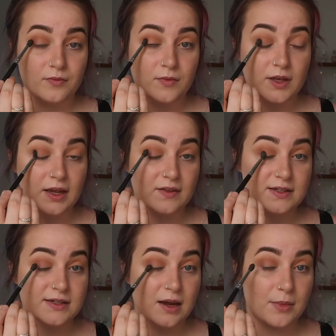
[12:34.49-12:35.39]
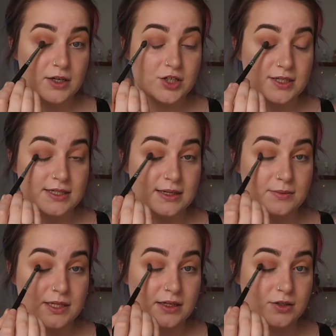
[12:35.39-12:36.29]
Okay, this time I just dipped
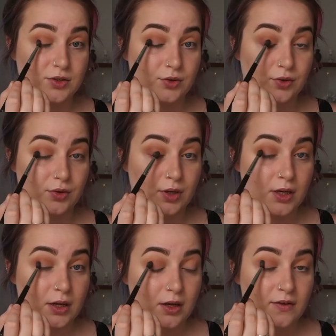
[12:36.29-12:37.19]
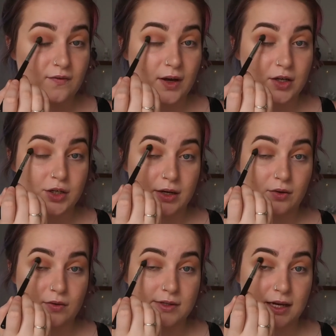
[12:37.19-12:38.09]
into Fudge and
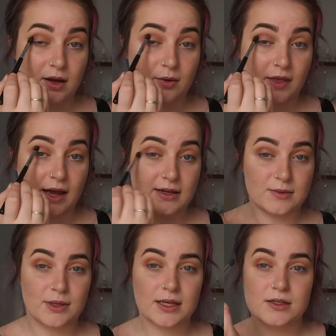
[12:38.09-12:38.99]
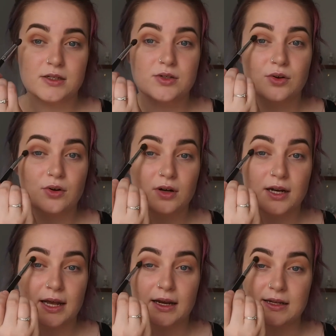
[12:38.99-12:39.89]
All Star without dipping into Dawn,
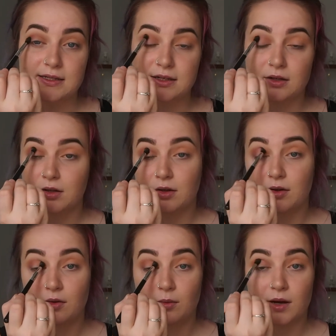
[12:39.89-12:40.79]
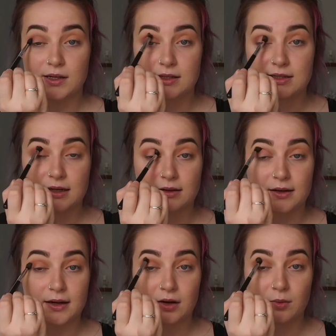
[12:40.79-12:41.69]
and it still worked exactly
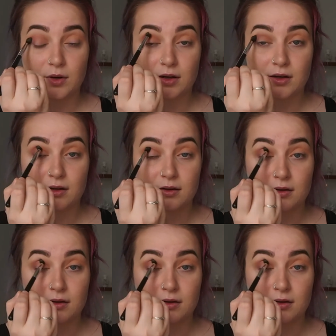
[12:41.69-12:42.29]
how I wanted it.